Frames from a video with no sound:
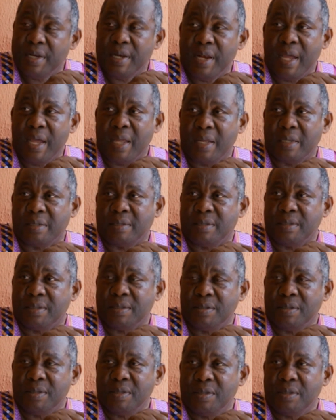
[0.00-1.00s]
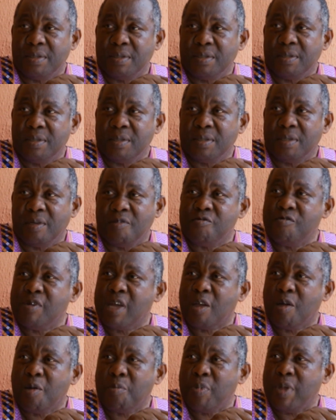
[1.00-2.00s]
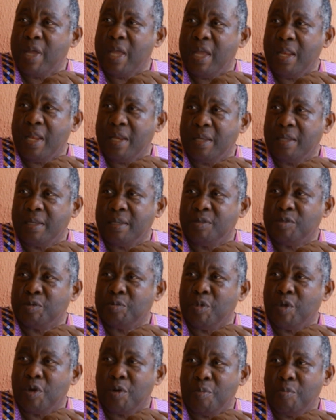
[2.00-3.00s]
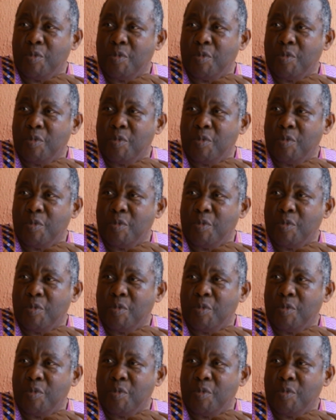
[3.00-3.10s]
night. And wake up early tomorrow